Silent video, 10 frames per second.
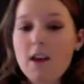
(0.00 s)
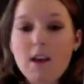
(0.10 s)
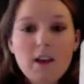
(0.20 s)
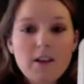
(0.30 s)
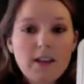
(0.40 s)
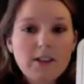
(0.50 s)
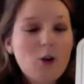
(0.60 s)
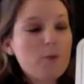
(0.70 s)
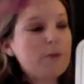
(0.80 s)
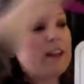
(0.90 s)
They told
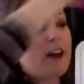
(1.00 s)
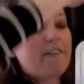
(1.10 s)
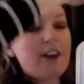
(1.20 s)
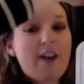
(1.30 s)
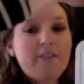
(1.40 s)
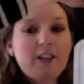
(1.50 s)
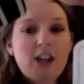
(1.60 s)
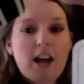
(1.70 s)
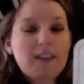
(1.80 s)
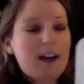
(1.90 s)
me that for every
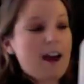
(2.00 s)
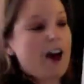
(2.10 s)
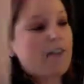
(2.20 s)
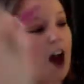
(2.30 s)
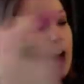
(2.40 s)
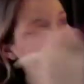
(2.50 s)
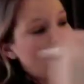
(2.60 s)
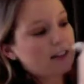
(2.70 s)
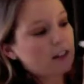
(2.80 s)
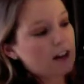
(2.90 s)
child I have, I would pass
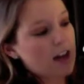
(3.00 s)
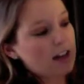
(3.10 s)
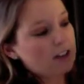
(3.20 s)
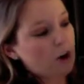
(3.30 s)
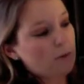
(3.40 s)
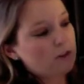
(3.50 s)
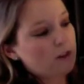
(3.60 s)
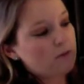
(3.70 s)
on an X chromosome.